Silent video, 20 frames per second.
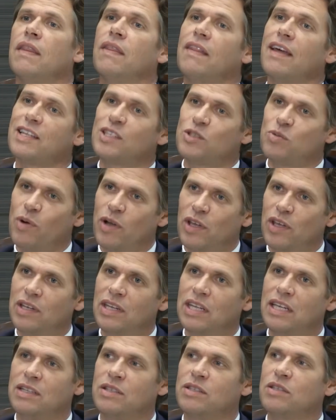And that's why you
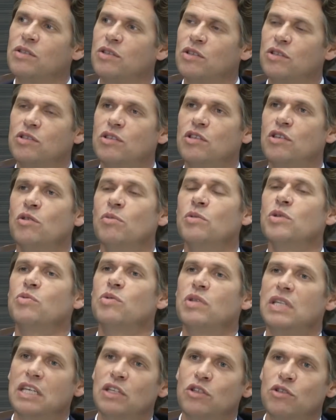need, because the humans
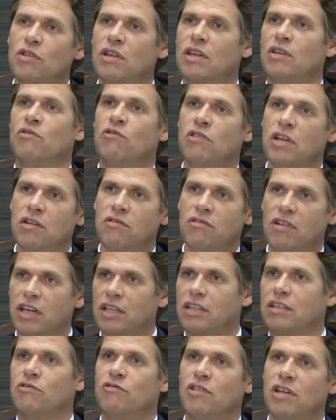would need to then
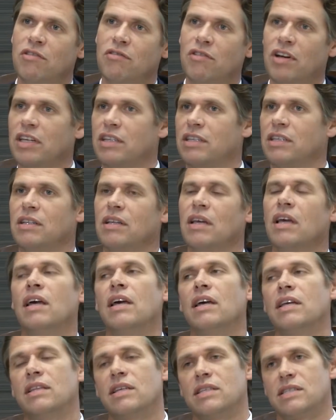rewrite and rewrite it.
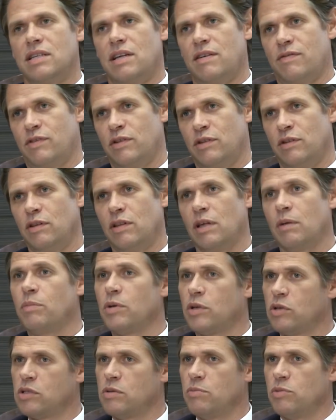It doesn't have to do that
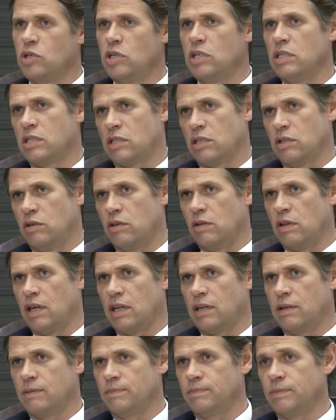because the machines can do that.